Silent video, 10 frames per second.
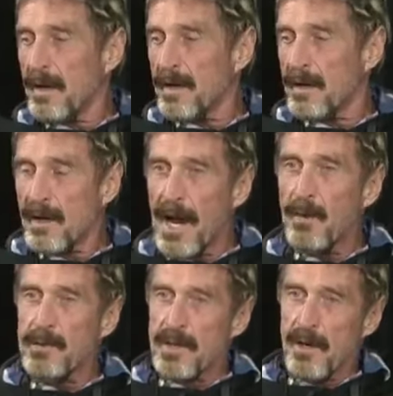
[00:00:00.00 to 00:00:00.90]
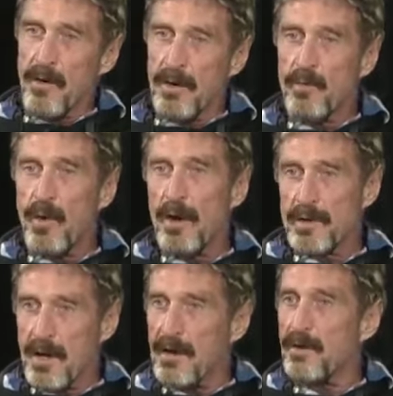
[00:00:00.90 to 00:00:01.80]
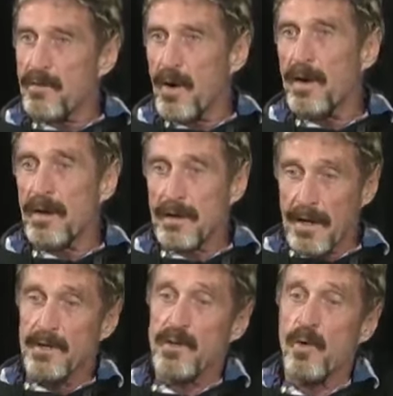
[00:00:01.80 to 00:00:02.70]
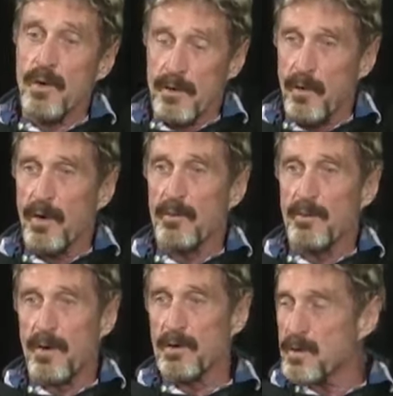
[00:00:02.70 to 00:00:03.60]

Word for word: in a language that only runs on the front end. That is your, your computer.